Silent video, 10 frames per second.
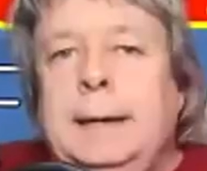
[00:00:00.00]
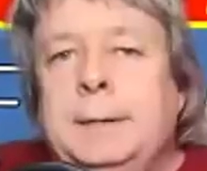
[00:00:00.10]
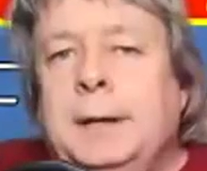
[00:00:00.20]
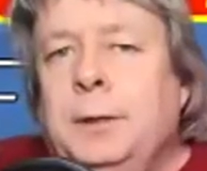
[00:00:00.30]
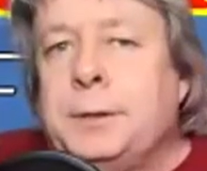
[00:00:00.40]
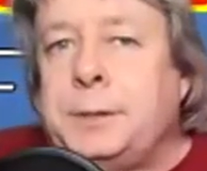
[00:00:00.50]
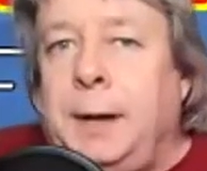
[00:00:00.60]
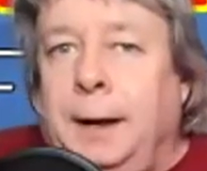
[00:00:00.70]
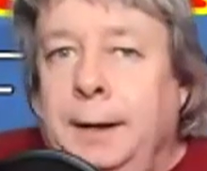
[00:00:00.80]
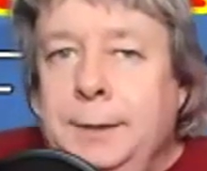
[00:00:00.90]
tell the
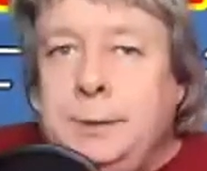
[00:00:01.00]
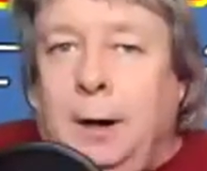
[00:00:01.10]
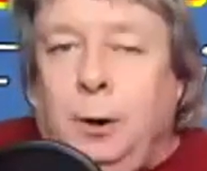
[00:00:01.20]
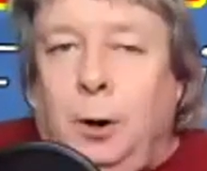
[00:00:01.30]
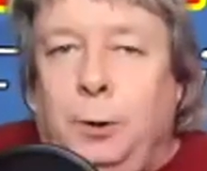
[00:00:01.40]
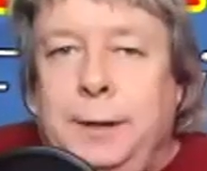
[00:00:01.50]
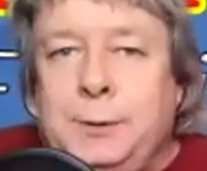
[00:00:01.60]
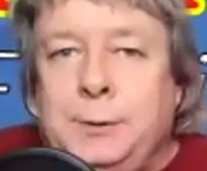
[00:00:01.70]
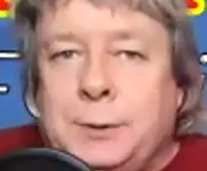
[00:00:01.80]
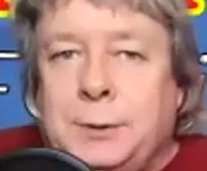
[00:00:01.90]
size? Are
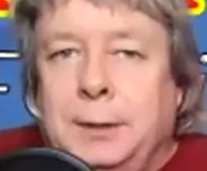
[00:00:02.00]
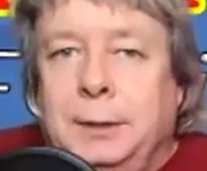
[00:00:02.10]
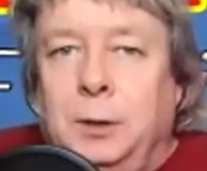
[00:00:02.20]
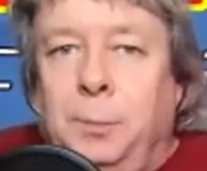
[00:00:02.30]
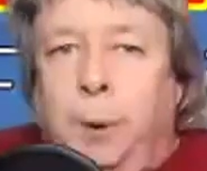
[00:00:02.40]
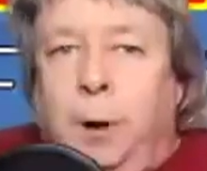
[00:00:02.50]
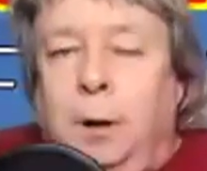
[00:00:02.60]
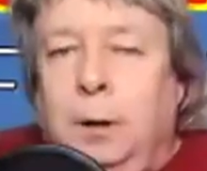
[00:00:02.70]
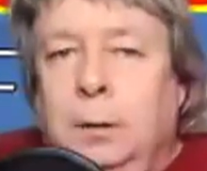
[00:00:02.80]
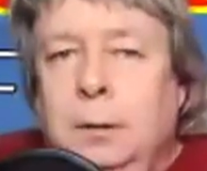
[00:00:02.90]
these just the little
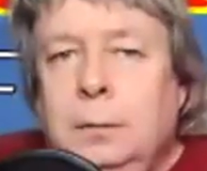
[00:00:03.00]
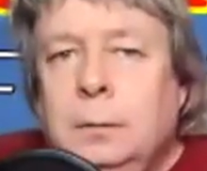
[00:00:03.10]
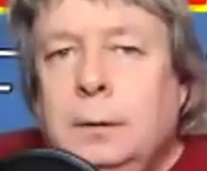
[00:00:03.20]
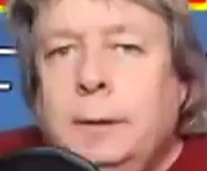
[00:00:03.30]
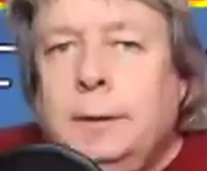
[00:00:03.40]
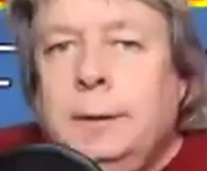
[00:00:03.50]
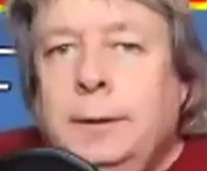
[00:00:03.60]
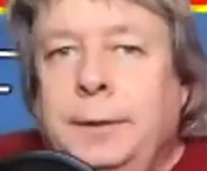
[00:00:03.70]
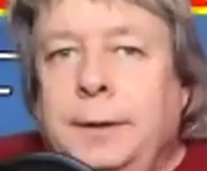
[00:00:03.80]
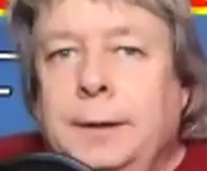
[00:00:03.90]
ball
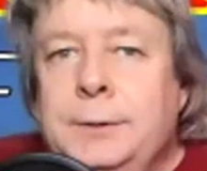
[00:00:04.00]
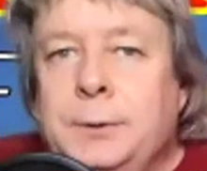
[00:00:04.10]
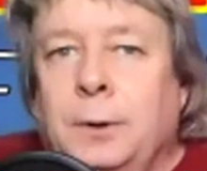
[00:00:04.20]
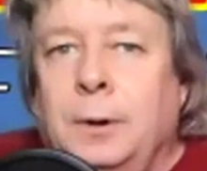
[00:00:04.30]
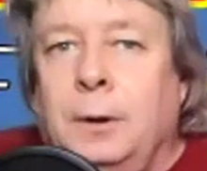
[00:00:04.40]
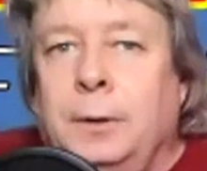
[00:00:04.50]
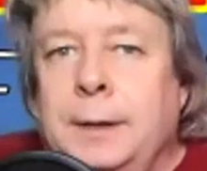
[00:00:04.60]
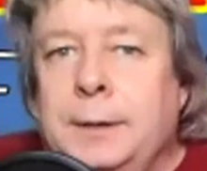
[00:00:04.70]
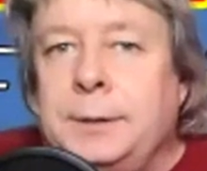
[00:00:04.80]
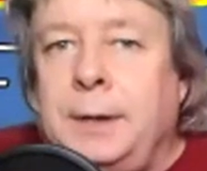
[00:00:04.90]
things, or are
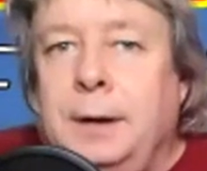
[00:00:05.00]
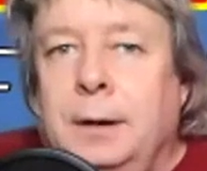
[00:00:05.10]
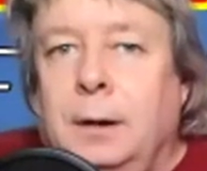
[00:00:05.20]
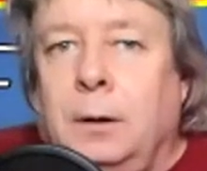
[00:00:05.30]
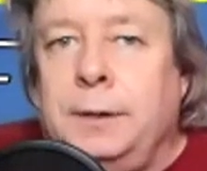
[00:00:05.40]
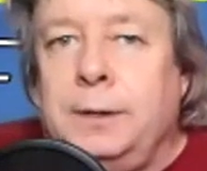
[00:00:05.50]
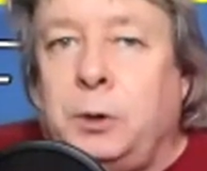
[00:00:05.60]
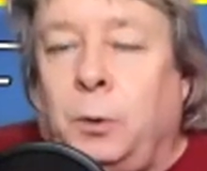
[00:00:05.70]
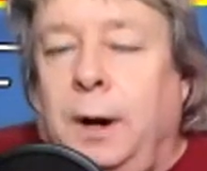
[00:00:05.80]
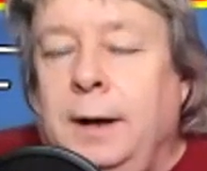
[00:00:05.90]
these
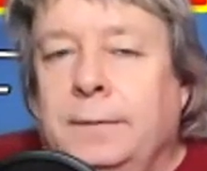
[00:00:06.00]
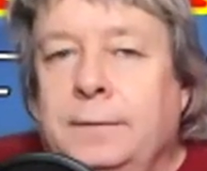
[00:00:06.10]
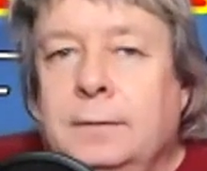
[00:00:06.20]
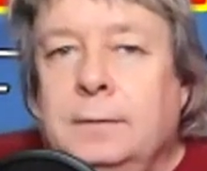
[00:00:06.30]
craft?